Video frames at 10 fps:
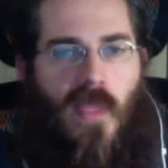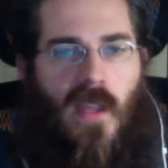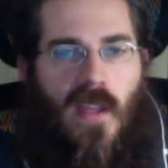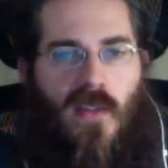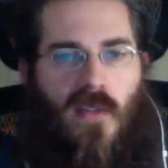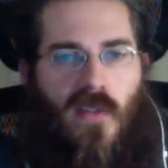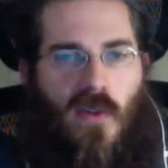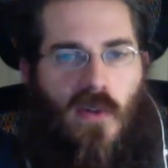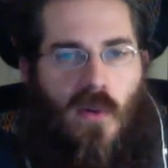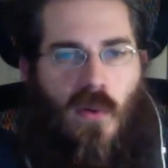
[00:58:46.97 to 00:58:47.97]
And
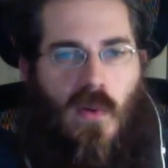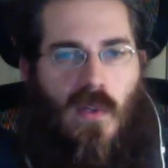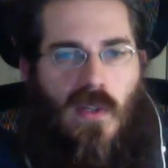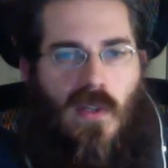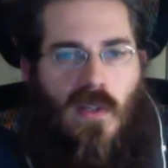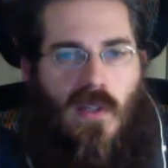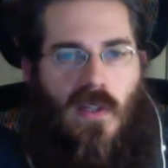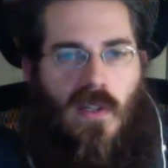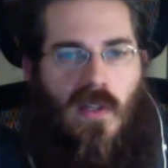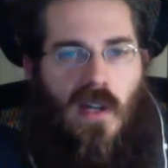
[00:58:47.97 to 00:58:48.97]
so
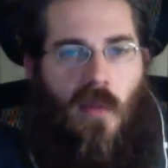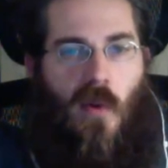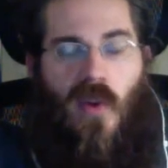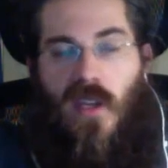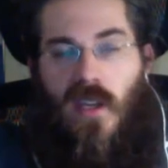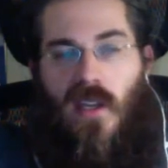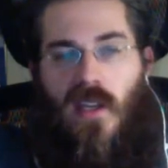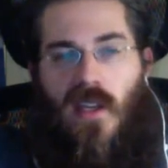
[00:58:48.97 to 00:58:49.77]
I'm okay.